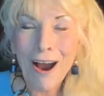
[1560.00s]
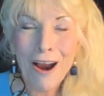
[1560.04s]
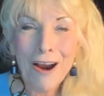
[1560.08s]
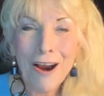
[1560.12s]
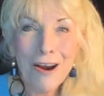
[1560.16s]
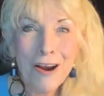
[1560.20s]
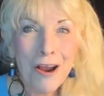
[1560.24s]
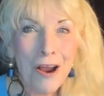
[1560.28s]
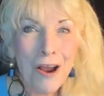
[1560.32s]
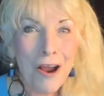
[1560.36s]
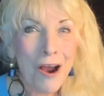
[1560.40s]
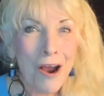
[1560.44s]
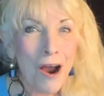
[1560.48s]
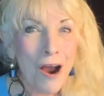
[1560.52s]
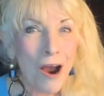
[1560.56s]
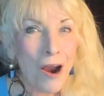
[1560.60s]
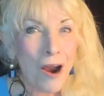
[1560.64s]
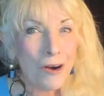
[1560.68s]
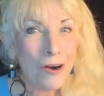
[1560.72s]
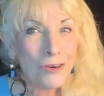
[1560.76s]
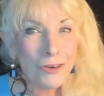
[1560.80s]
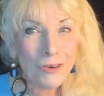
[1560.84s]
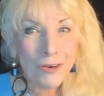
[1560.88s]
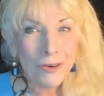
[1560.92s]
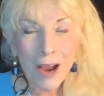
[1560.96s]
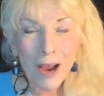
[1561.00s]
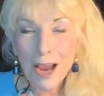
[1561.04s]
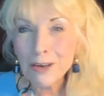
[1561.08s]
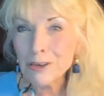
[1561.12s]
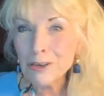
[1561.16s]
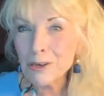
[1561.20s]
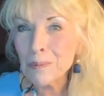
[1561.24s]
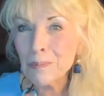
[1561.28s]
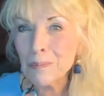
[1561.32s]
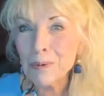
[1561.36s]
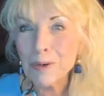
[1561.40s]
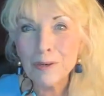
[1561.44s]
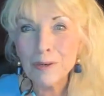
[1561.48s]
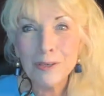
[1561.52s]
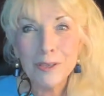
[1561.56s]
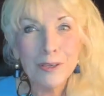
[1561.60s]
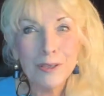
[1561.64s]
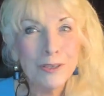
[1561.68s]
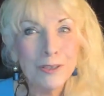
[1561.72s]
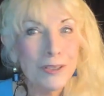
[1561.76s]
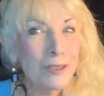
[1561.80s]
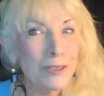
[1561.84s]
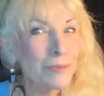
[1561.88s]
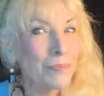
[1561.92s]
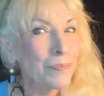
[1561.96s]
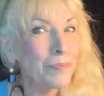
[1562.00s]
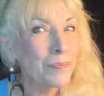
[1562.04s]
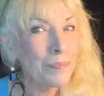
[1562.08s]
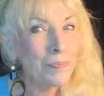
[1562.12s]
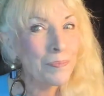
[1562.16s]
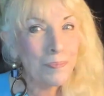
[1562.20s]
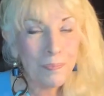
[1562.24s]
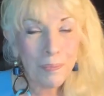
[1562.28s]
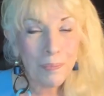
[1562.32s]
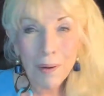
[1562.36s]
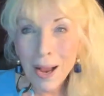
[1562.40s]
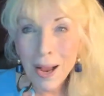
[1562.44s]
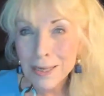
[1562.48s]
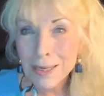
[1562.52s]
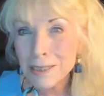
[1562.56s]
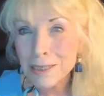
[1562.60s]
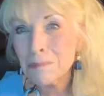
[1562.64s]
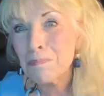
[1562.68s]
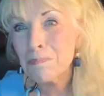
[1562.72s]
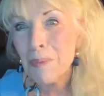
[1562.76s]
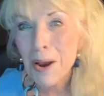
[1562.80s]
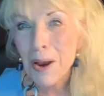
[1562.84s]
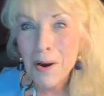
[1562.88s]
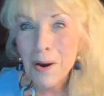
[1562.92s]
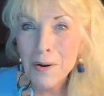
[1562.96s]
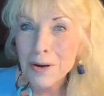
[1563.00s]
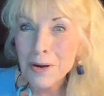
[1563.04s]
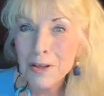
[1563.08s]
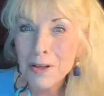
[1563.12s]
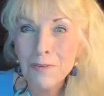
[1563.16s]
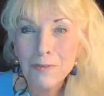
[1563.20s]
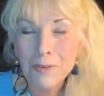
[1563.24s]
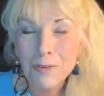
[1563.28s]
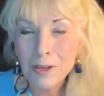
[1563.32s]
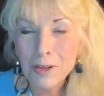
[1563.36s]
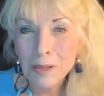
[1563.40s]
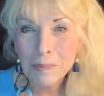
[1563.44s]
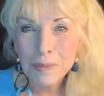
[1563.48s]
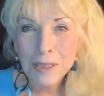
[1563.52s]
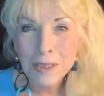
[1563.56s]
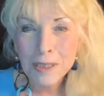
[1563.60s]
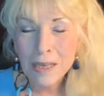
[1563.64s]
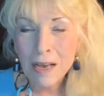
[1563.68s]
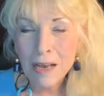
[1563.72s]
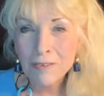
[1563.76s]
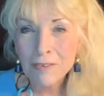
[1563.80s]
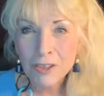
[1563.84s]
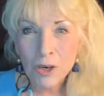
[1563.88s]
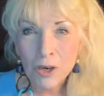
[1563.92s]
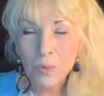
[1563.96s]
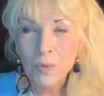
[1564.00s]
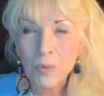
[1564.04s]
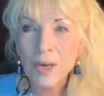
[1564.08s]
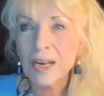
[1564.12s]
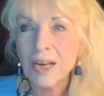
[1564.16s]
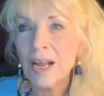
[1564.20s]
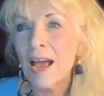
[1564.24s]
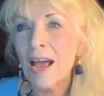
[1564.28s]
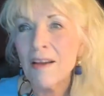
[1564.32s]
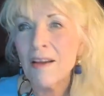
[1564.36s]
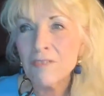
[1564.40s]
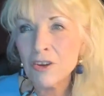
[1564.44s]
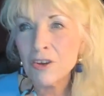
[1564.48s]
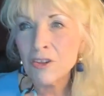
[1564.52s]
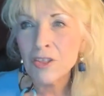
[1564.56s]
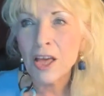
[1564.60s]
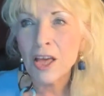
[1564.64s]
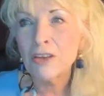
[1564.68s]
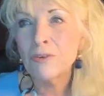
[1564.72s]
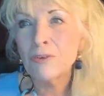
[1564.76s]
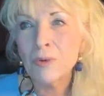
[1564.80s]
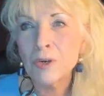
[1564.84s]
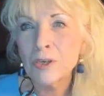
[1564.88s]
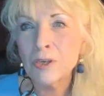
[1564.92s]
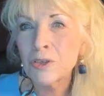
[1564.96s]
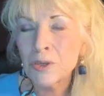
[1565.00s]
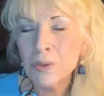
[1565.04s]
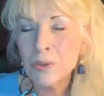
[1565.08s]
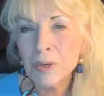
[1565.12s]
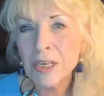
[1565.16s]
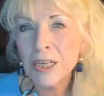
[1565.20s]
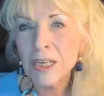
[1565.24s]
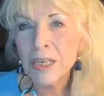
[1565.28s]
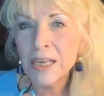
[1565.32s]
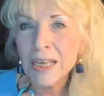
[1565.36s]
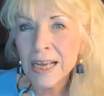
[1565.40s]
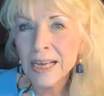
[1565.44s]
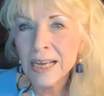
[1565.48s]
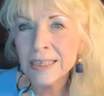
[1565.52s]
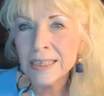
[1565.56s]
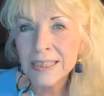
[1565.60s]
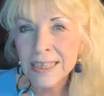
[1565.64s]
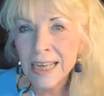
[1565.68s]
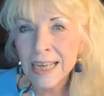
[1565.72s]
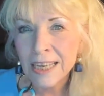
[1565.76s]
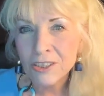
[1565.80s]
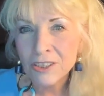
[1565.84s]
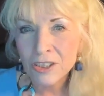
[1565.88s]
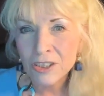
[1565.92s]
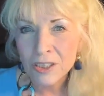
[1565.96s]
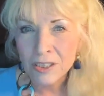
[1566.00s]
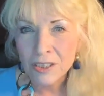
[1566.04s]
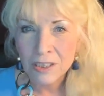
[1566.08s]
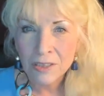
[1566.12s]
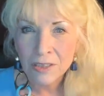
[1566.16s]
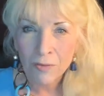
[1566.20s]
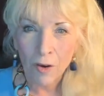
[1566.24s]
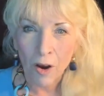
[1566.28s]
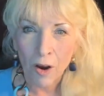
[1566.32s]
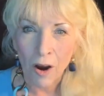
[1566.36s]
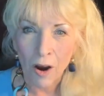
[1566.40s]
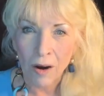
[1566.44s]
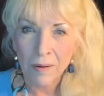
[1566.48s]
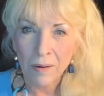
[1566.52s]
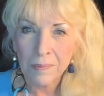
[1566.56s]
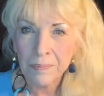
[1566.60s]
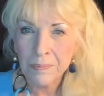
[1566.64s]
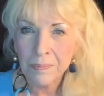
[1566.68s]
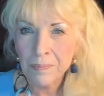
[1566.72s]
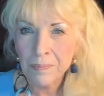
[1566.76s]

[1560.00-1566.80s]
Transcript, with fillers: are are trying to produce prosperity for themselves or whatever they were doing incantations for